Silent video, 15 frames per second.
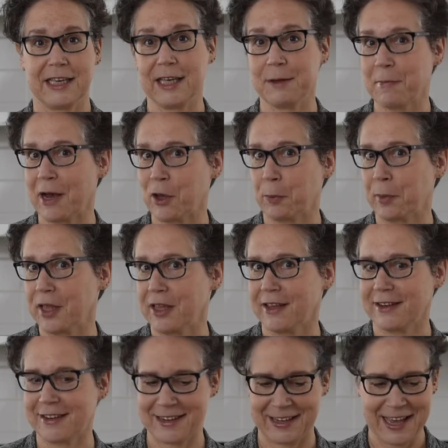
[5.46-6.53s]
in my opinion.
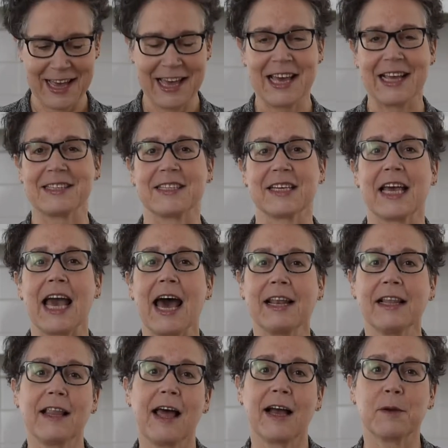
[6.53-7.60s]
It's the
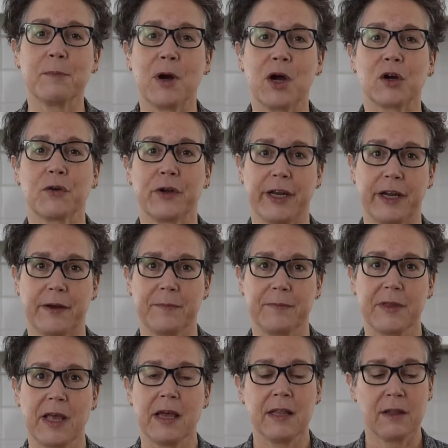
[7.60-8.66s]
Cadillac Margarita.
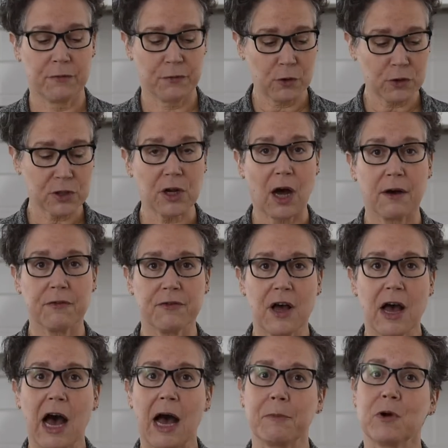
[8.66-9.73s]
Now, first off,
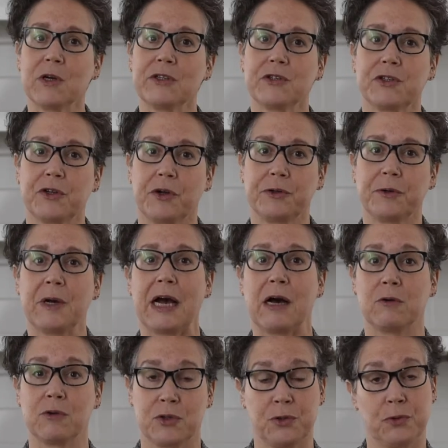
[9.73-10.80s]
I'm going to show you how
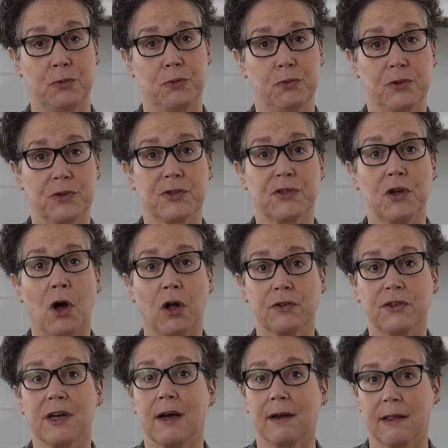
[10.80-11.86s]
to salt
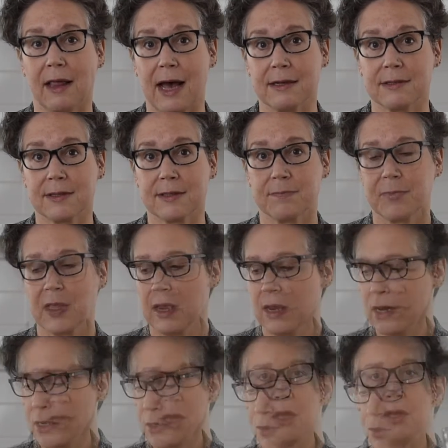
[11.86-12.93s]
a glass.
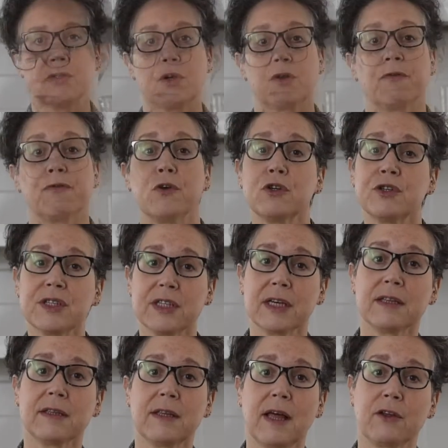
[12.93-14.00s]
So the first
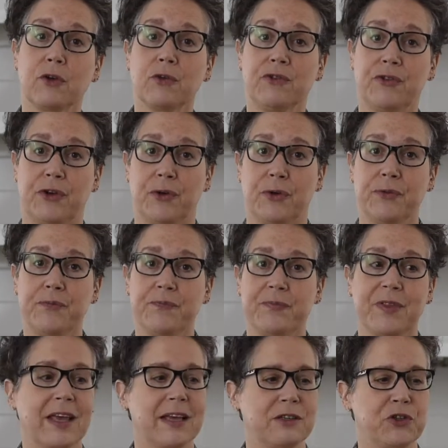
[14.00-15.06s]
thing that you do
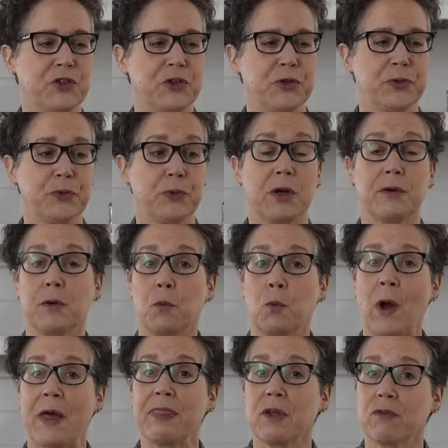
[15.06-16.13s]
is you
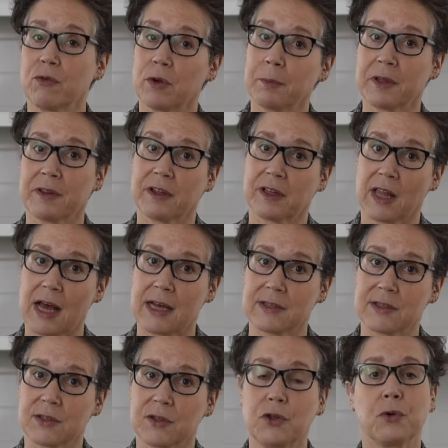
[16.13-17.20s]
wet the rim of the
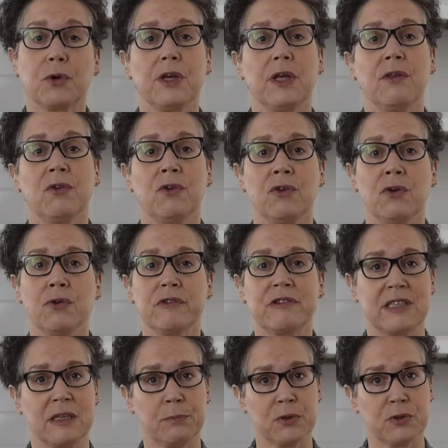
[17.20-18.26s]
glass. You can either use
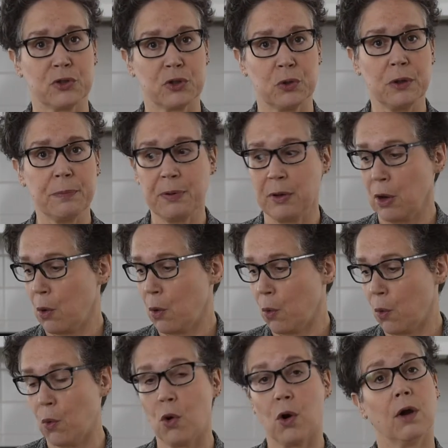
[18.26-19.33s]
simple syrup
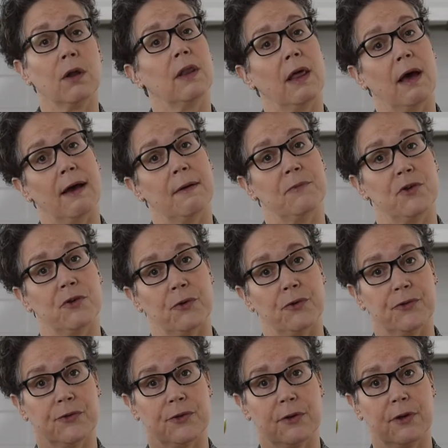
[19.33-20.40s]
or lime
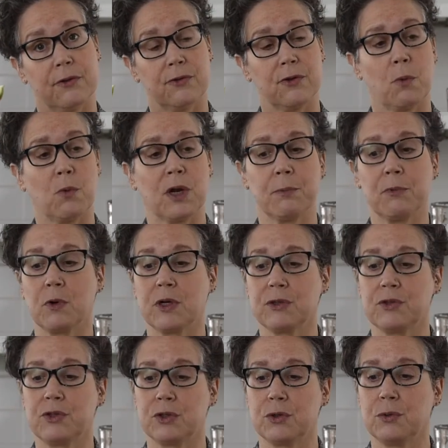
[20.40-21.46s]
juice. And so what I'm going to
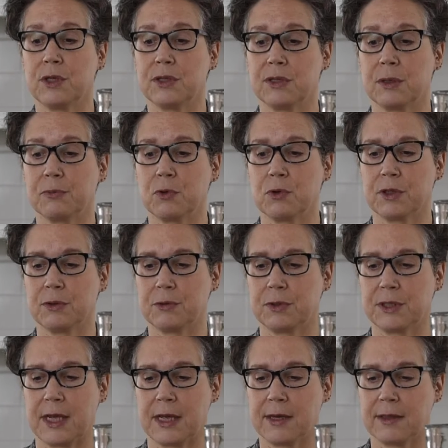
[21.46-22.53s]
do is I'm going to
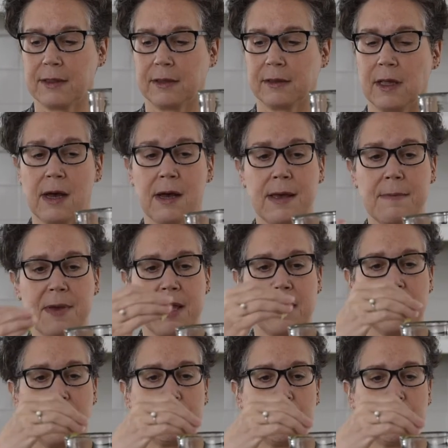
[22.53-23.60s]
take the lime and
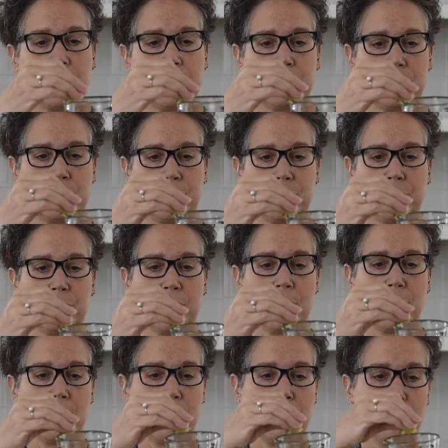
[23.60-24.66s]
I'm going to
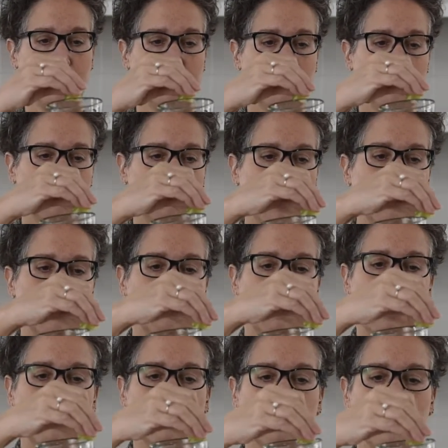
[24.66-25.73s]
run it
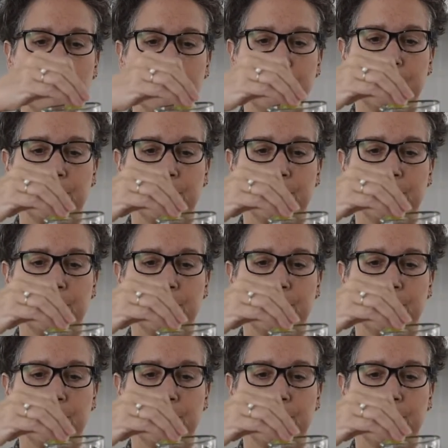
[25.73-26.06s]
around the rim.